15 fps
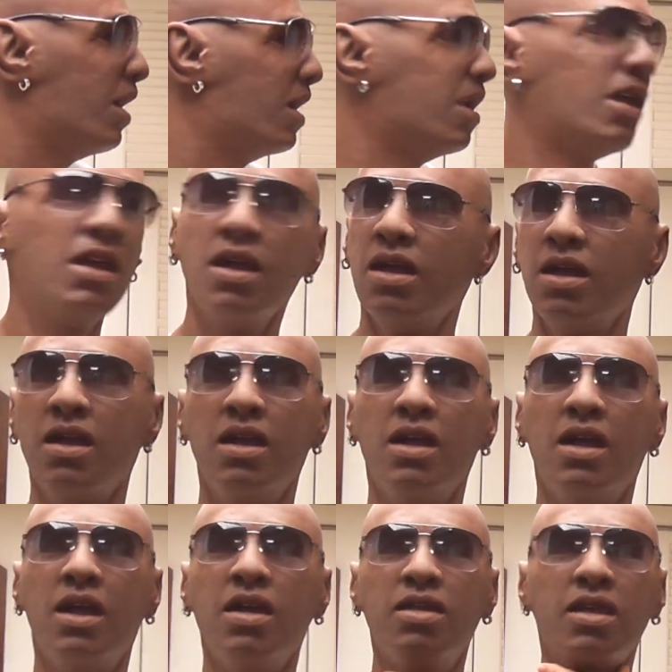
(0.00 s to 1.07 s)
my neck,
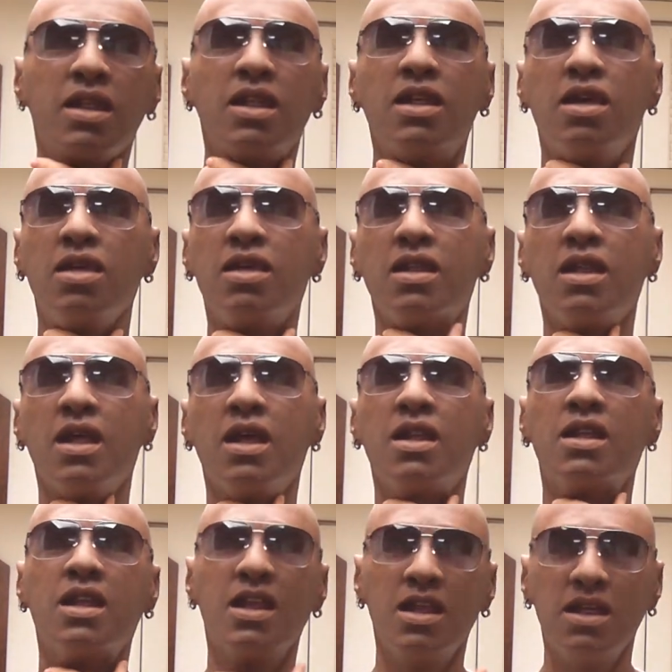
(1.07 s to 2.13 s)
I really don't
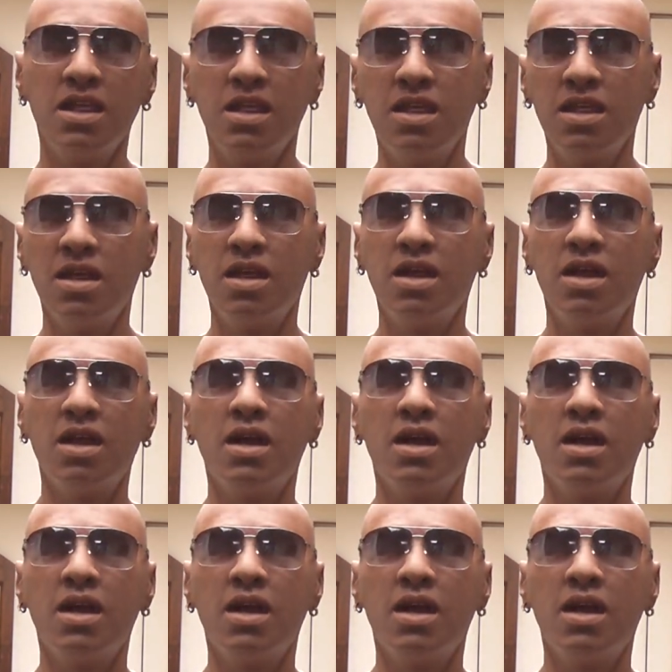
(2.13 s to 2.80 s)
get any